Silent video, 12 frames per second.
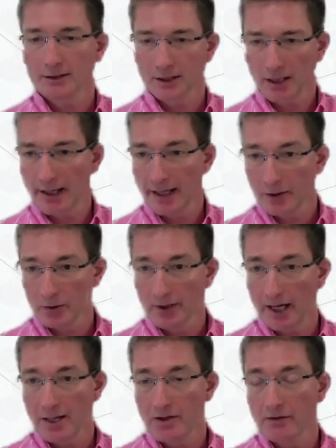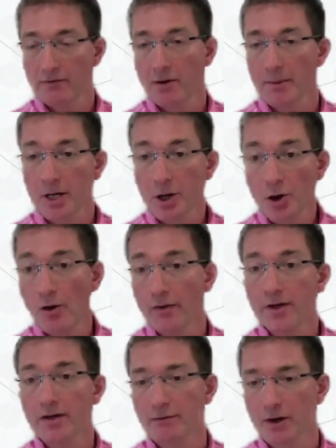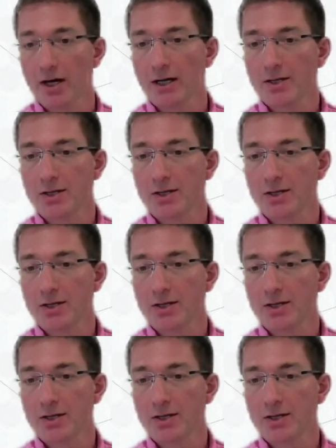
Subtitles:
clinical data from another device